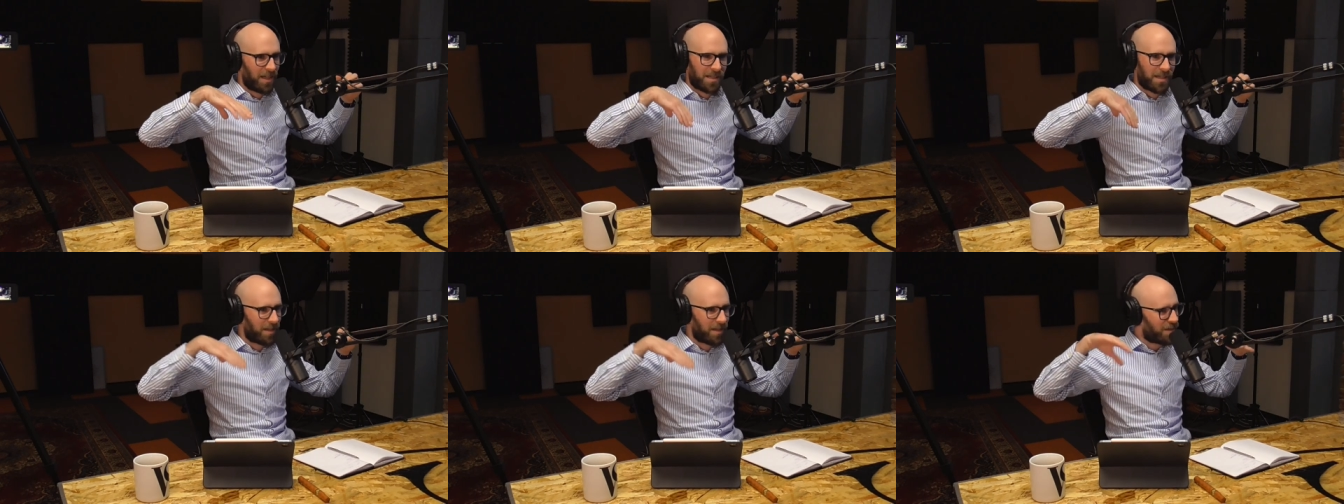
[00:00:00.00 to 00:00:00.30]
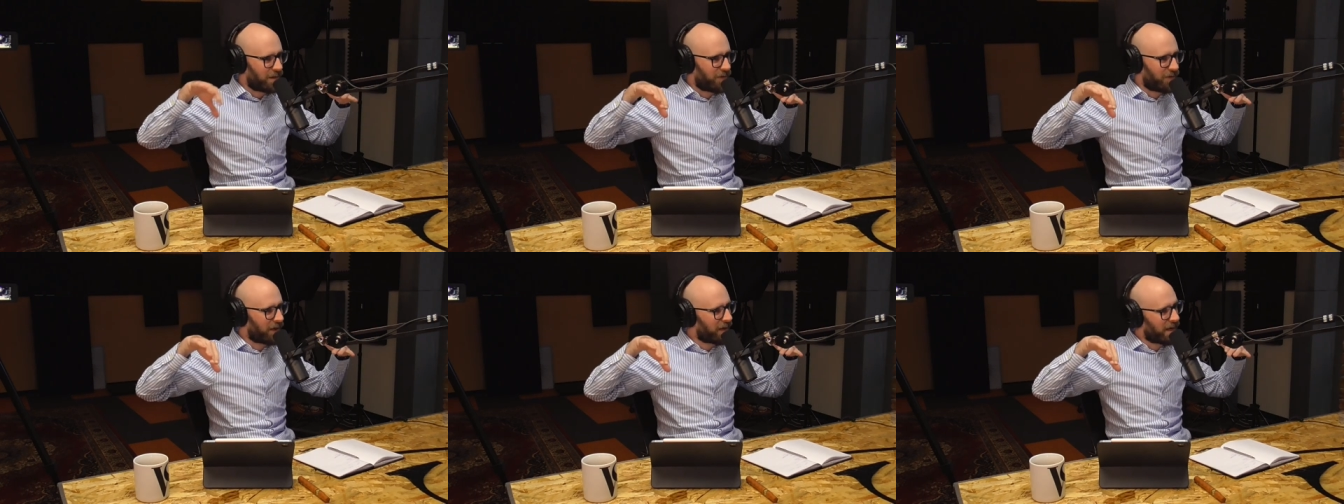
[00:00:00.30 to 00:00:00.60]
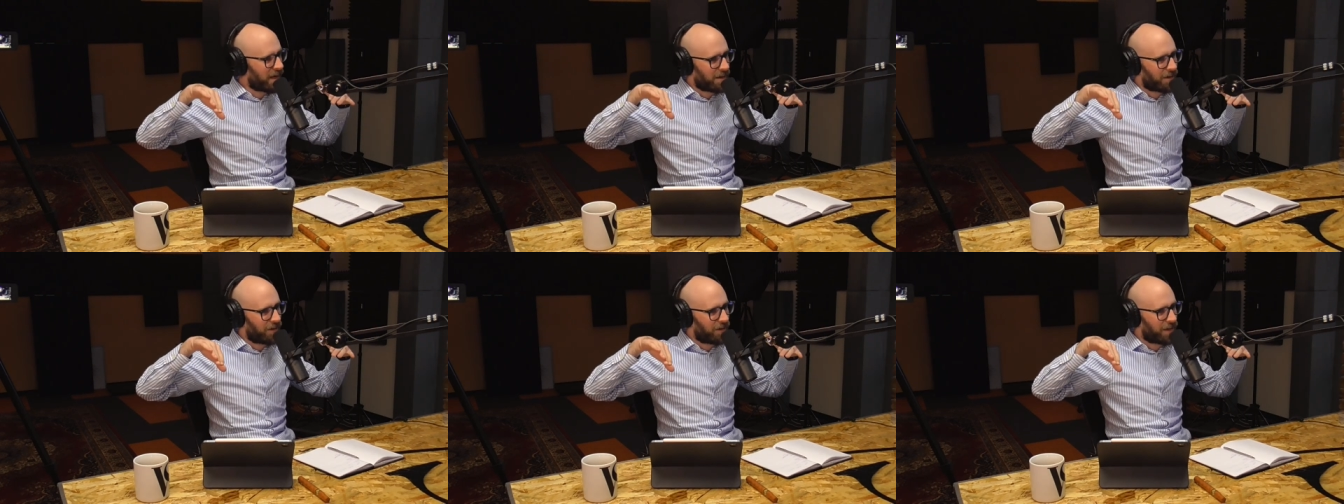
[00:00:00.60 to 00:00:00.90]
It turns off at
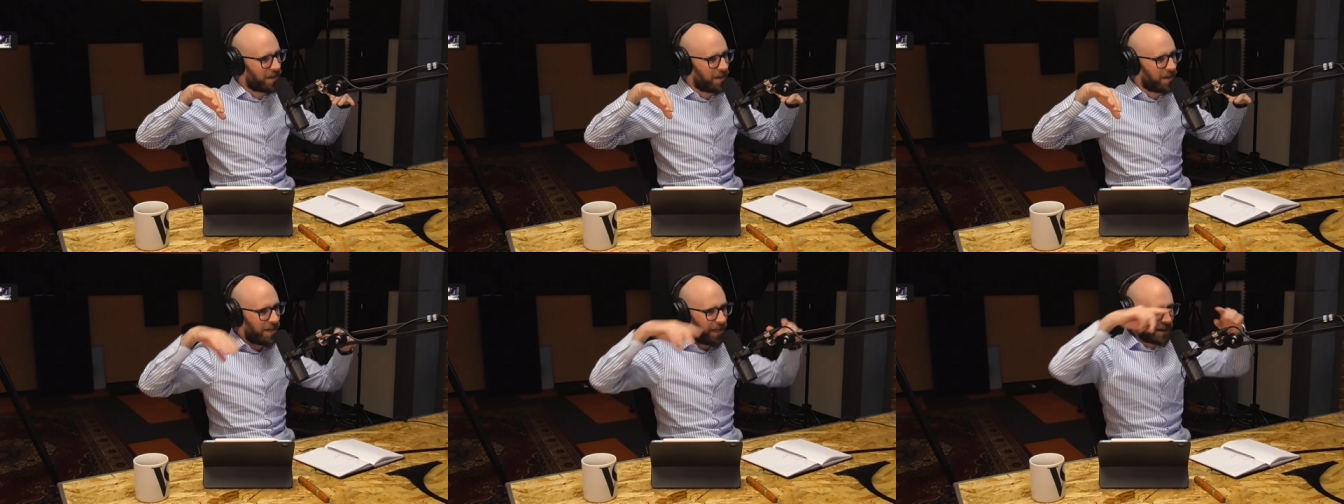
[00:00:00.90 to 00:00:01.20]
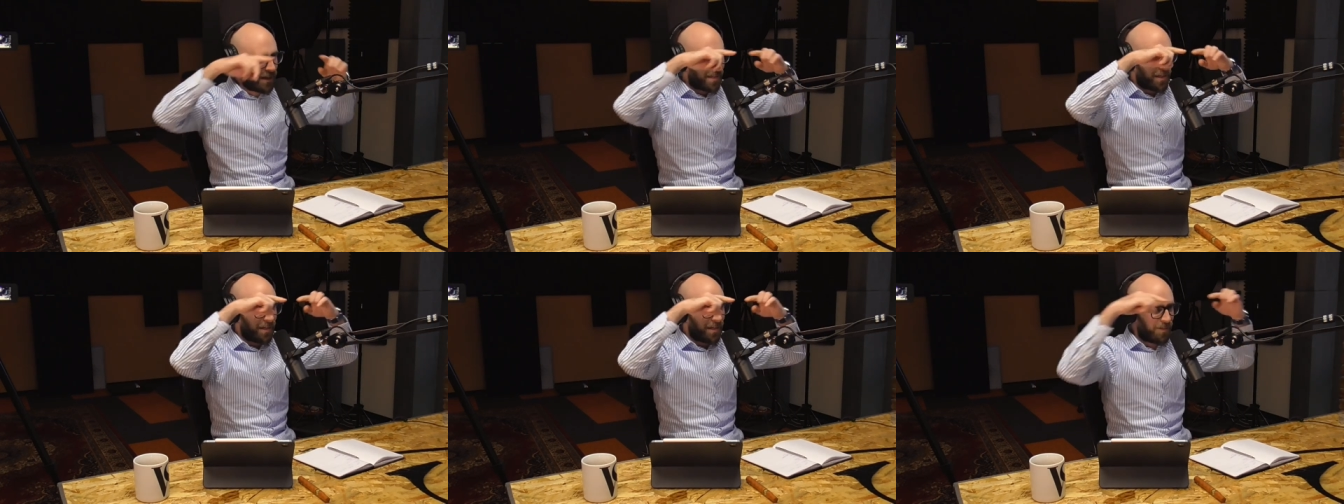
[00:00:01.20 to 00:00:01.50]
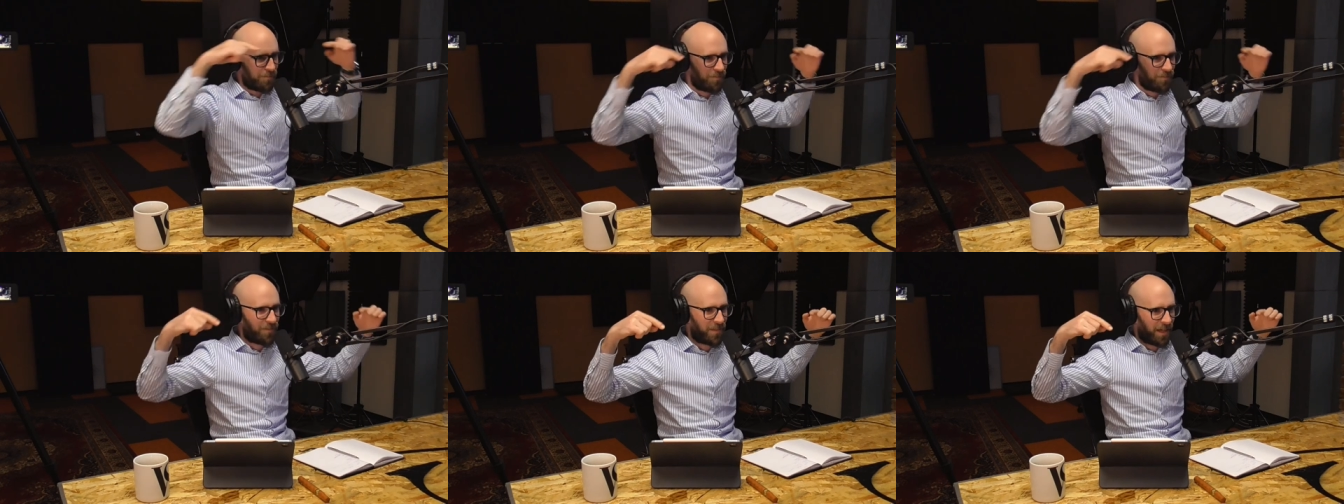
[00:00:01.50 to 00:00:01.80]
10 o'clock at night.
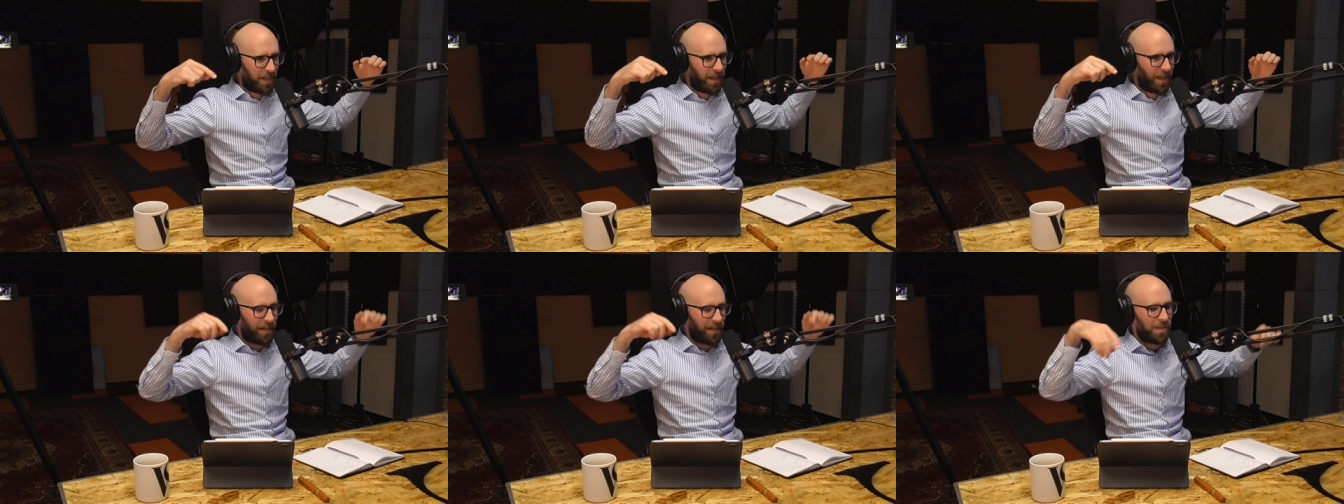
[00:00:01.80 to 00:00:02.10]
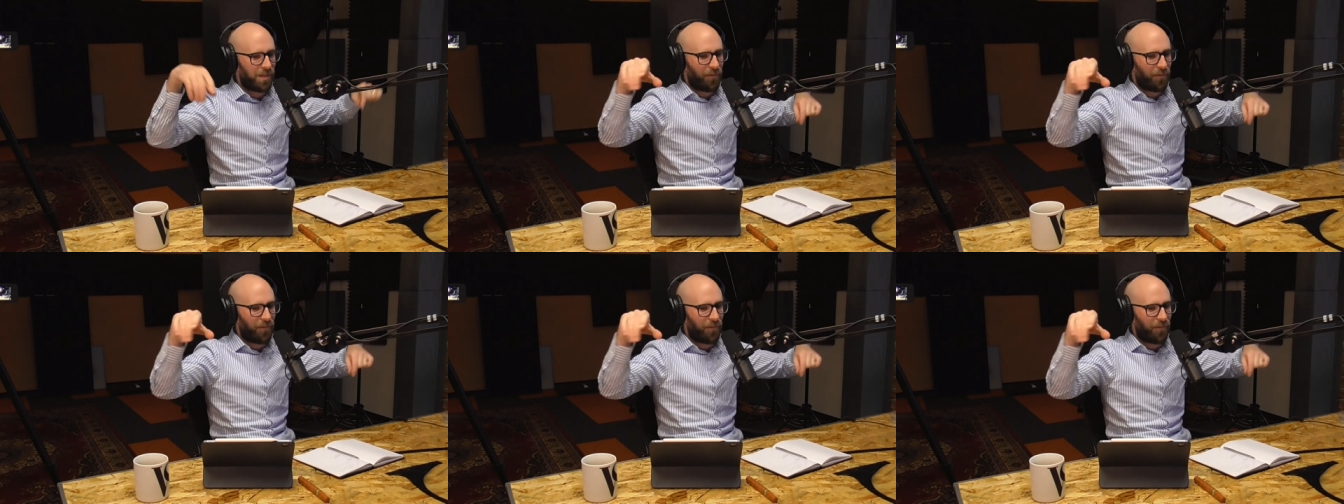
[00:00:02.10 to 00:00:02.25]
The lights,